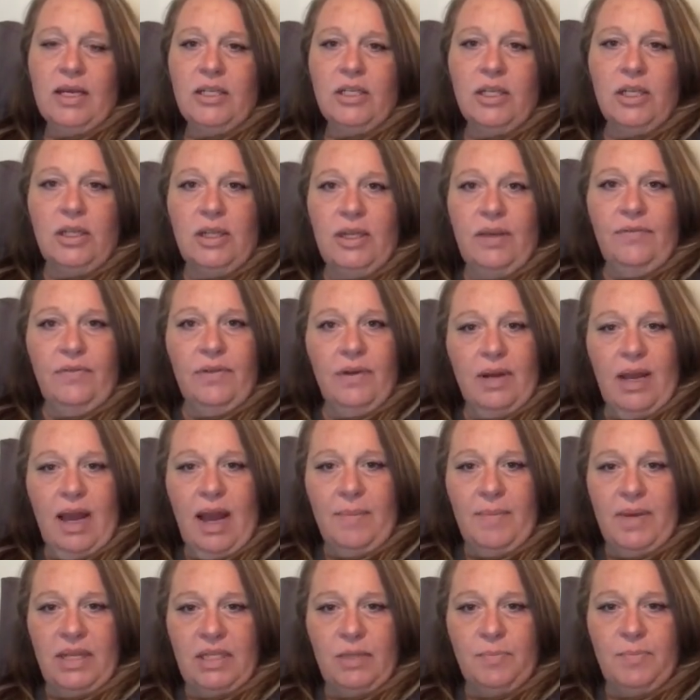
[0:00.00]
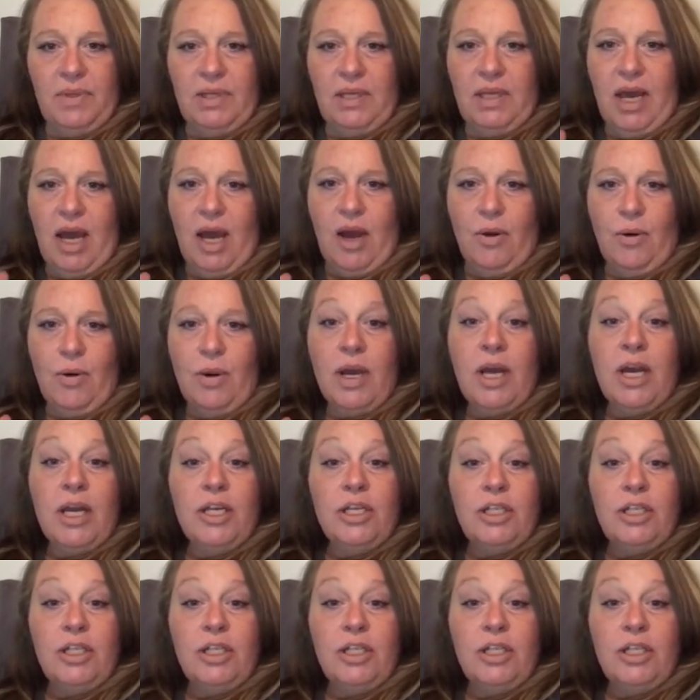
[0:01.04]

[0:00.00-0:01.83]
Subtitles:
So leave your comments below.